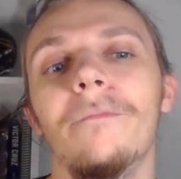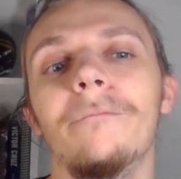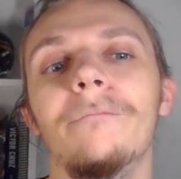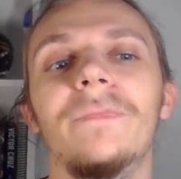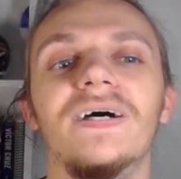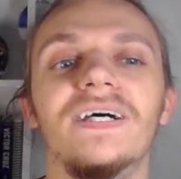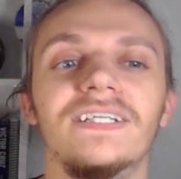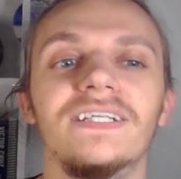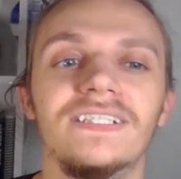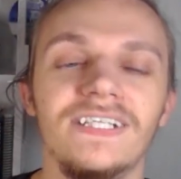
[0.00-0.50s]

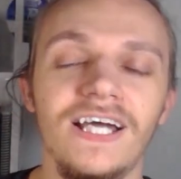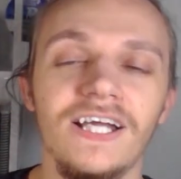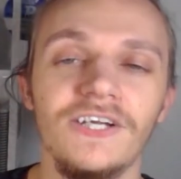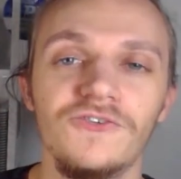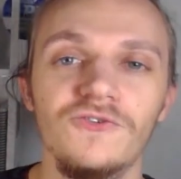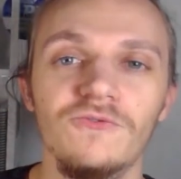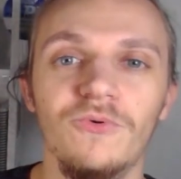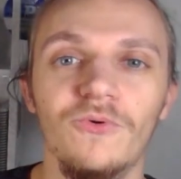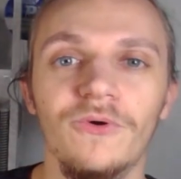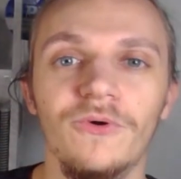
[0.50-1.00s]
But Tosh
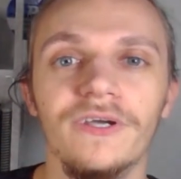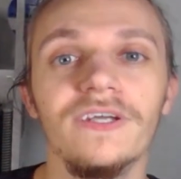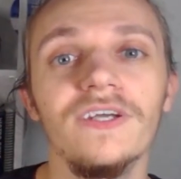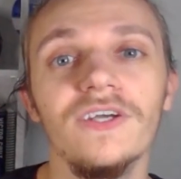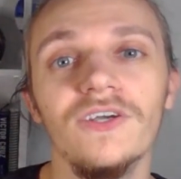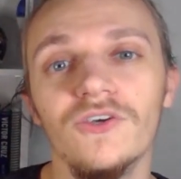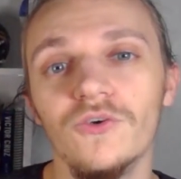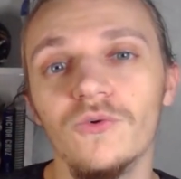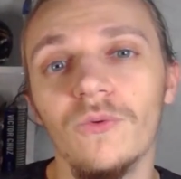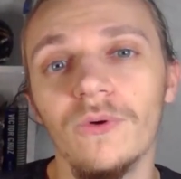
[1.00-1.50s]
Lupoi,
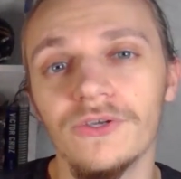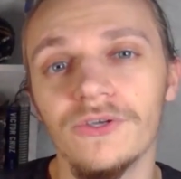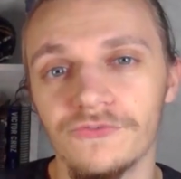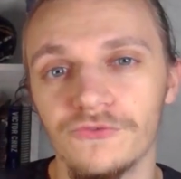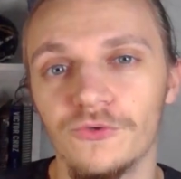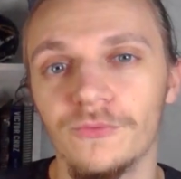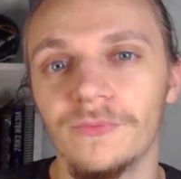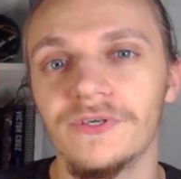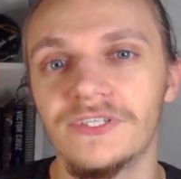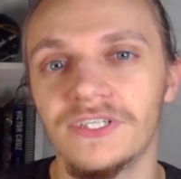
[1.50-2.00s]
who was
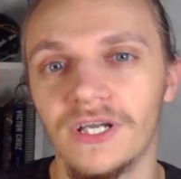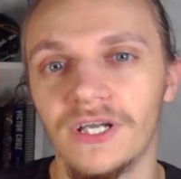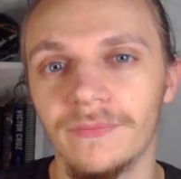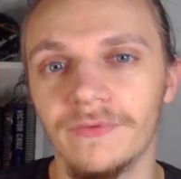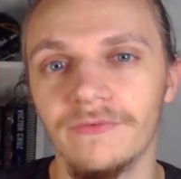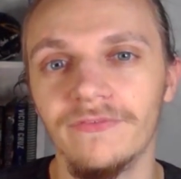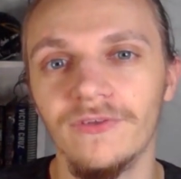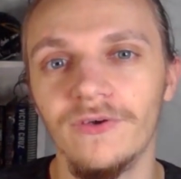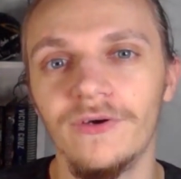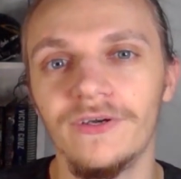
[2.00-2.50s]
rumored to come to
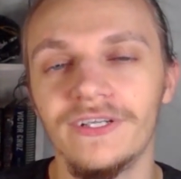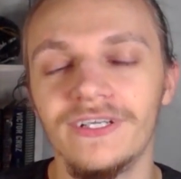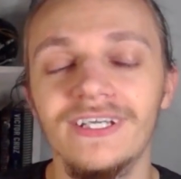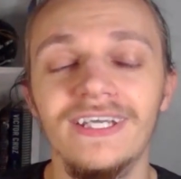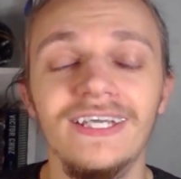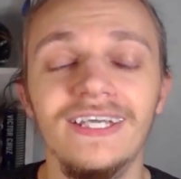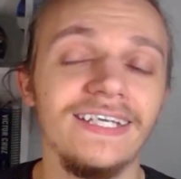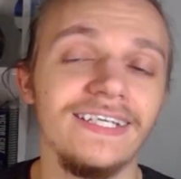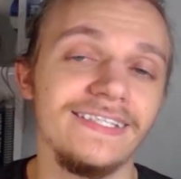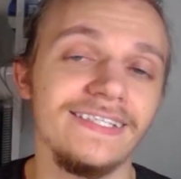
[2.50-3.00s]
Florida,
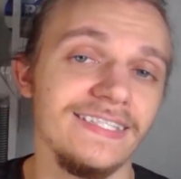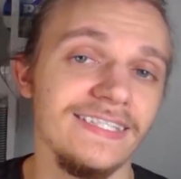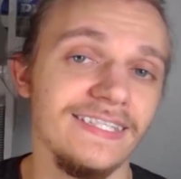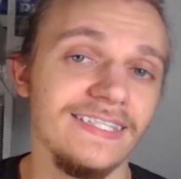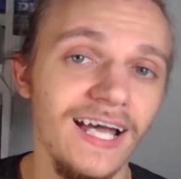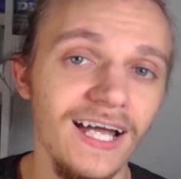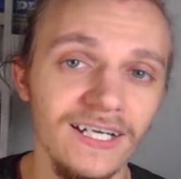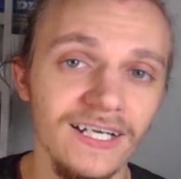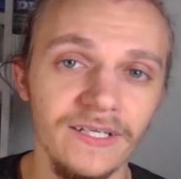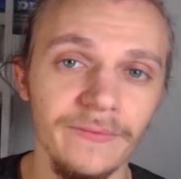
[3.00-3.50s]
is
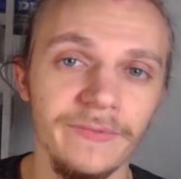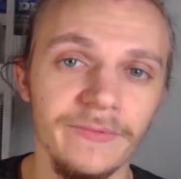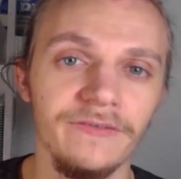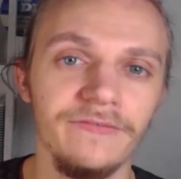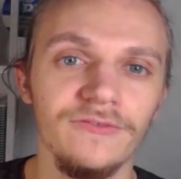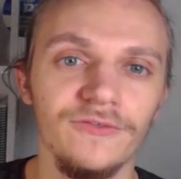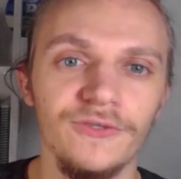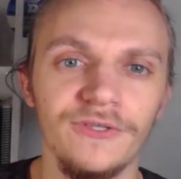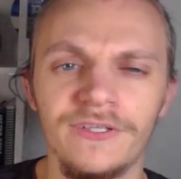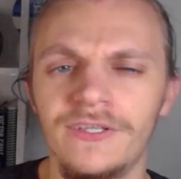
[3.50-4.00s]
not coming to
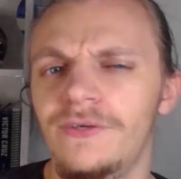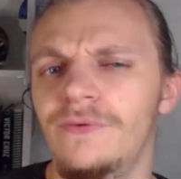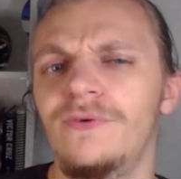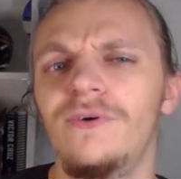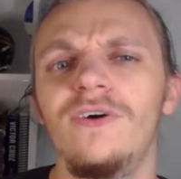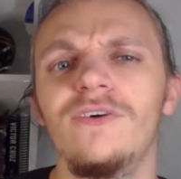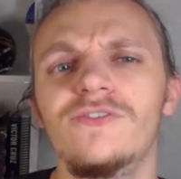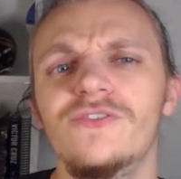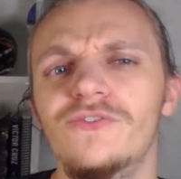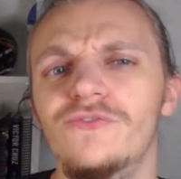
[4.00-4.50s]
Florida. There were
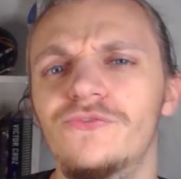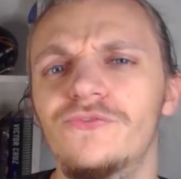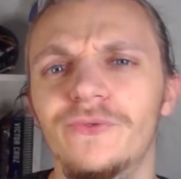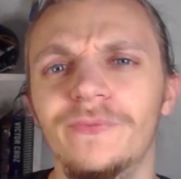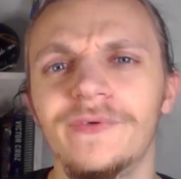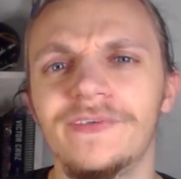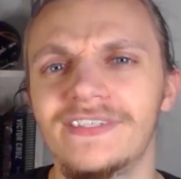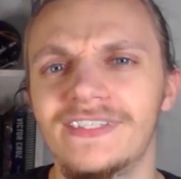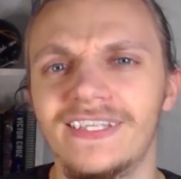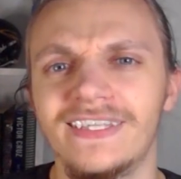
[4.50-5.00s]
also
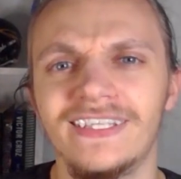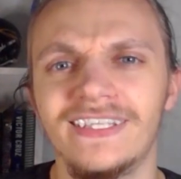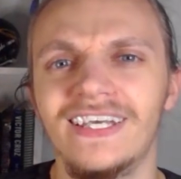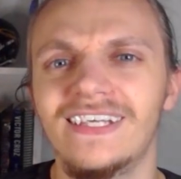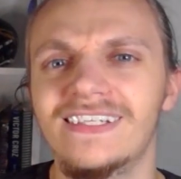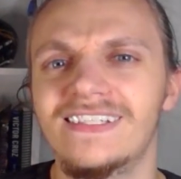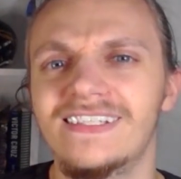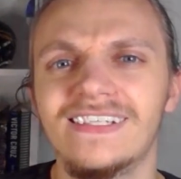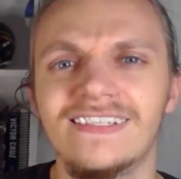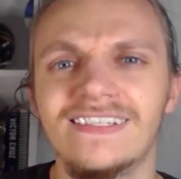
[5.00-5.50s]
rumors that the
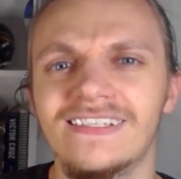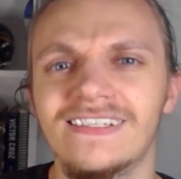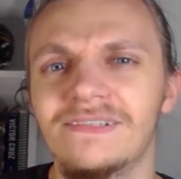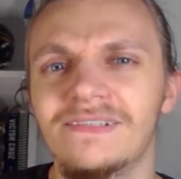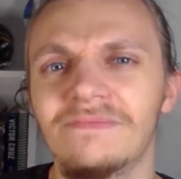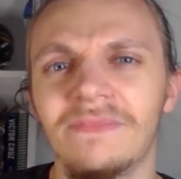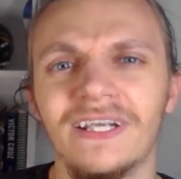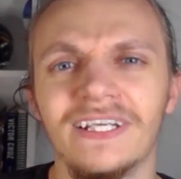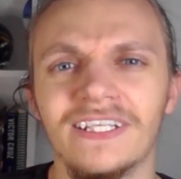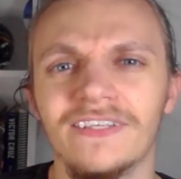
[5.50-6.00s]
SEC
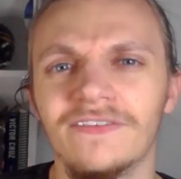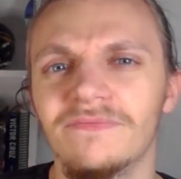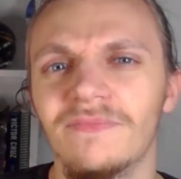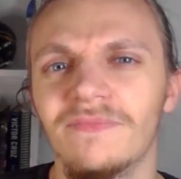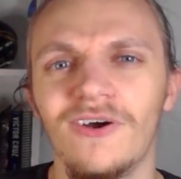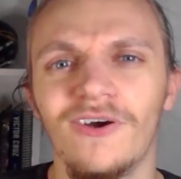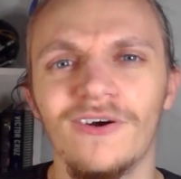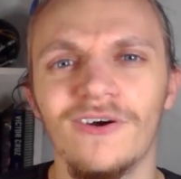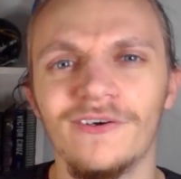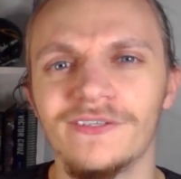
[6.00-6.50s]
might give him
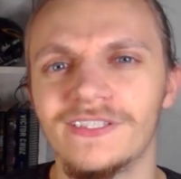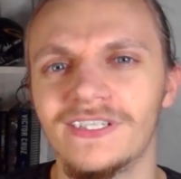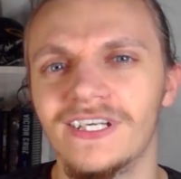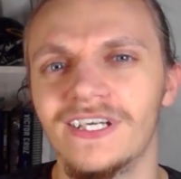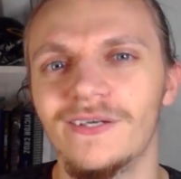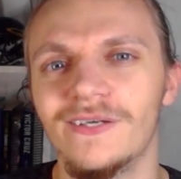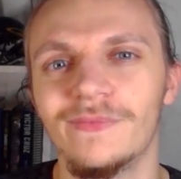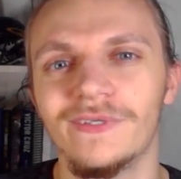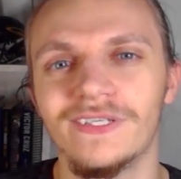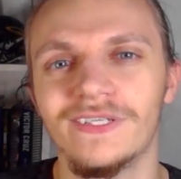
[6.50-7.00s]
a hard
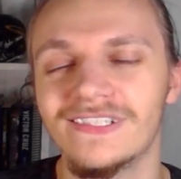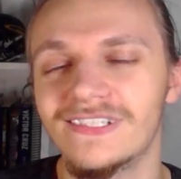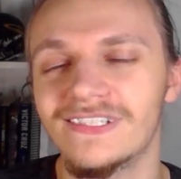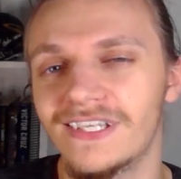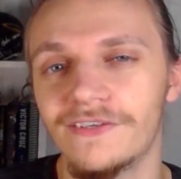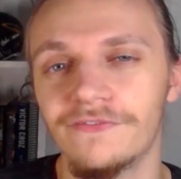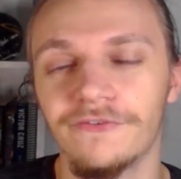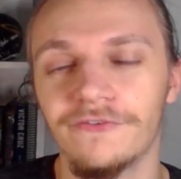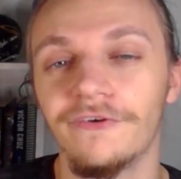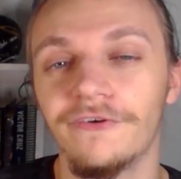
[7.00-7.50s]
time because he's
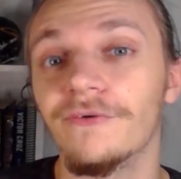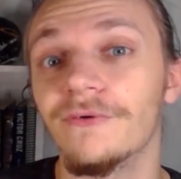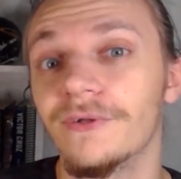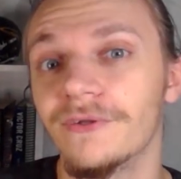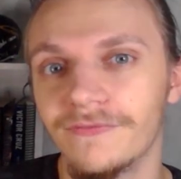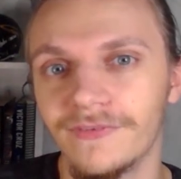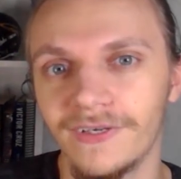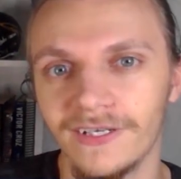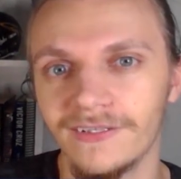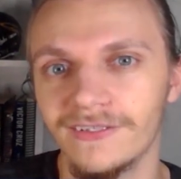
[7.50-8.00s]
had
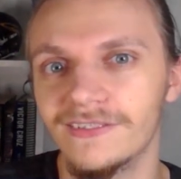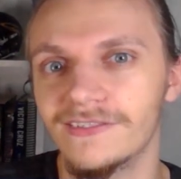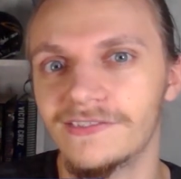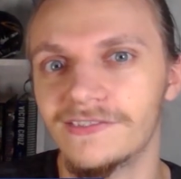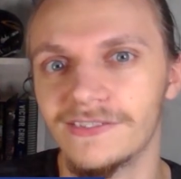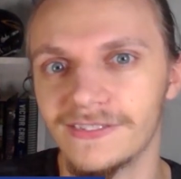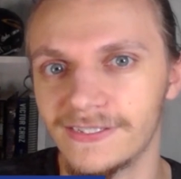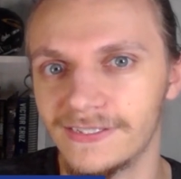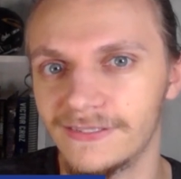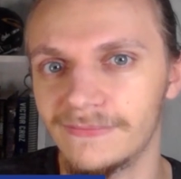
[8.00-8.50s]
recruiting
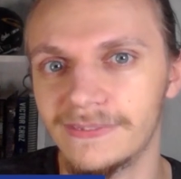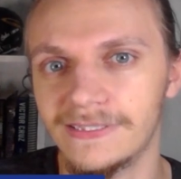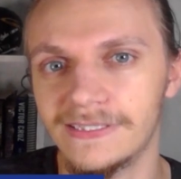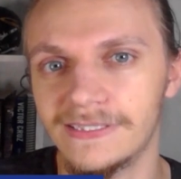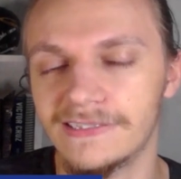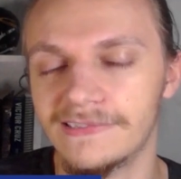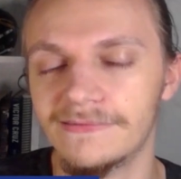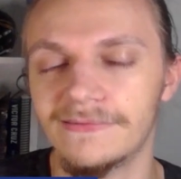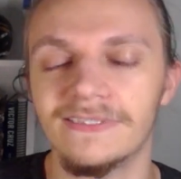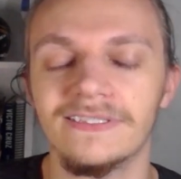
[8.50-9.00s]
violations in the
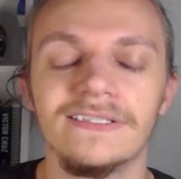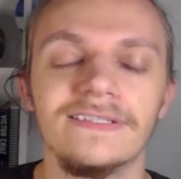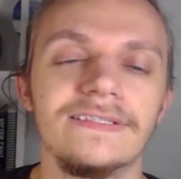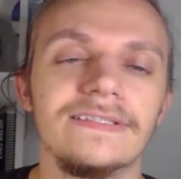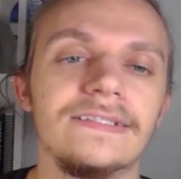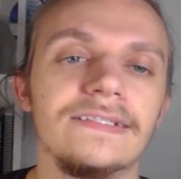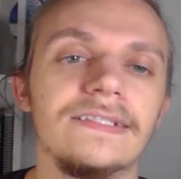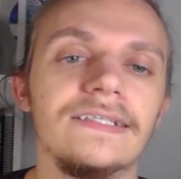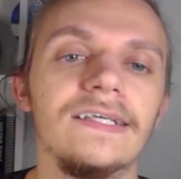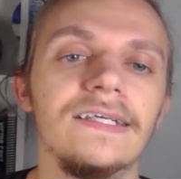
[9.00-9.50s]
past with
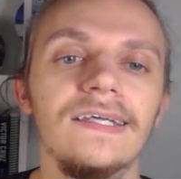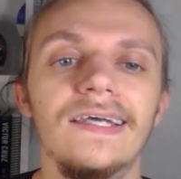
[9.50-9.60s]
Tennessee.